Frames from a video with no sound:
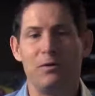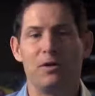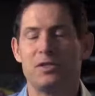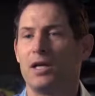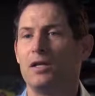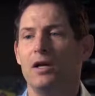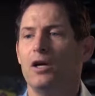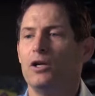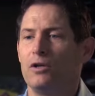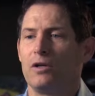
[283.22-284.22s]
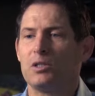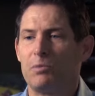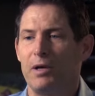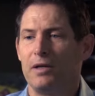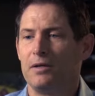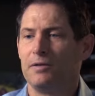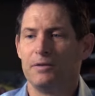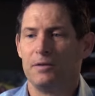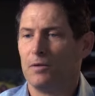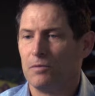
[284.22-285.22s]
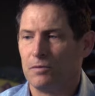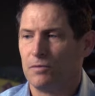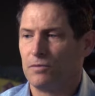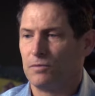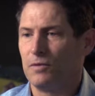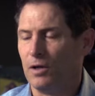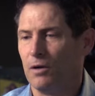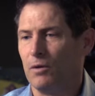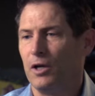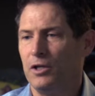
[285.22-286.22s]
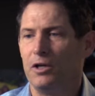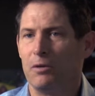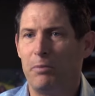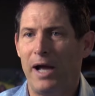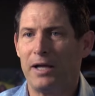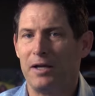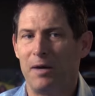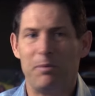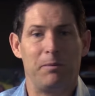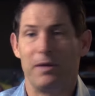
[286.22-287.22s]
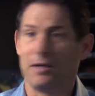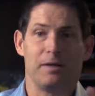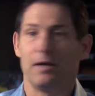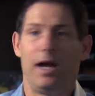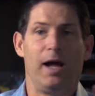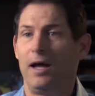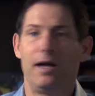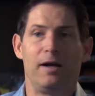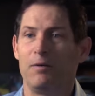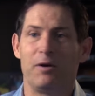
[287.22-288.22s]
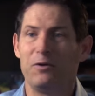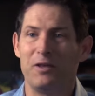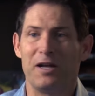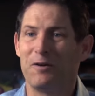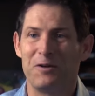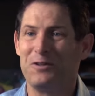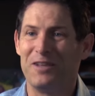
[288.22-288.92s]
you would have said, you're going to spend, you know, a year backing up, I'd be like, I don't want to do that. I don't want to do